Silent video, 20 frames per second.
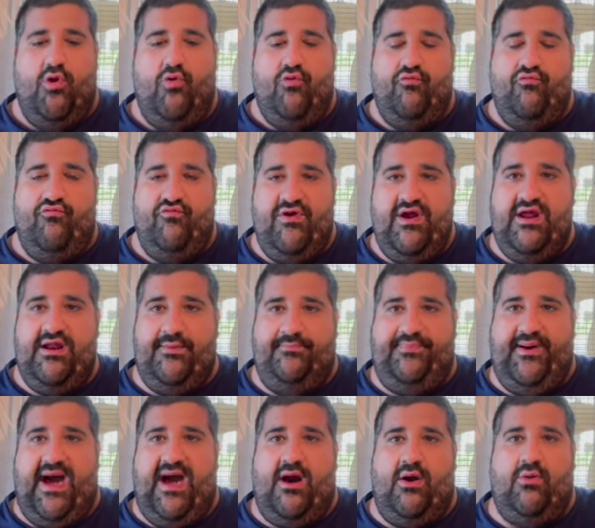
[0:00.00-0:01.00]
read
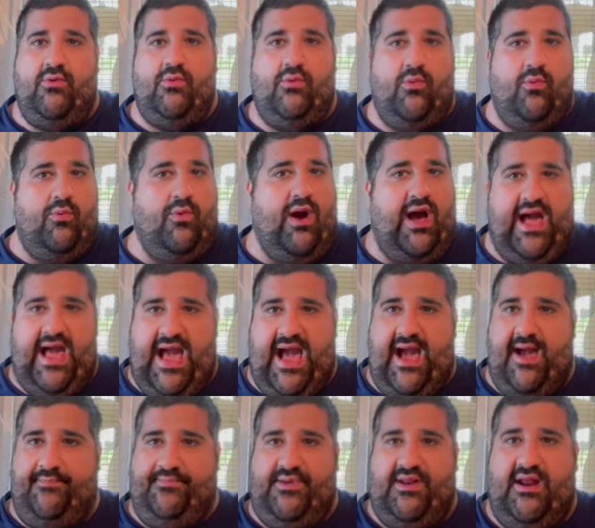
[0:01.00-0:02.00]
about what
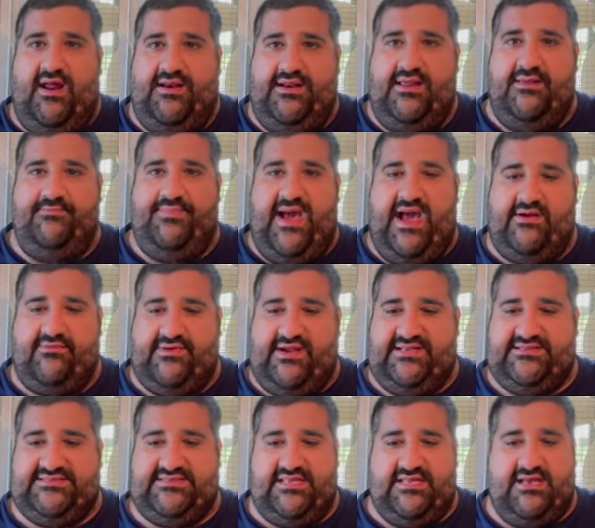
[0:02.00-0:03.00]
happened on Impact
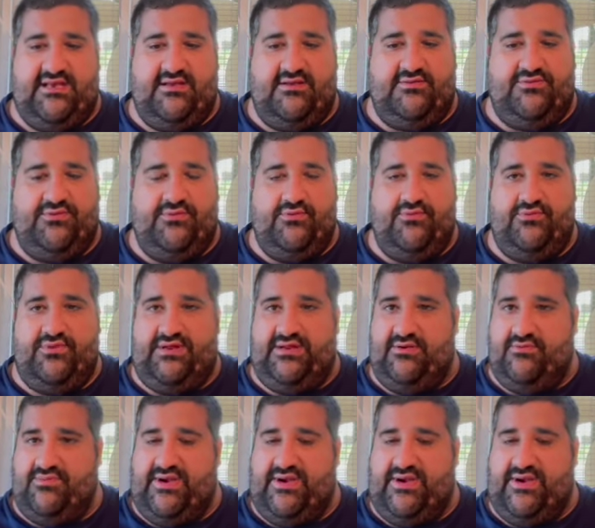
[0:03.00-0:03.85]
Wrestling through reading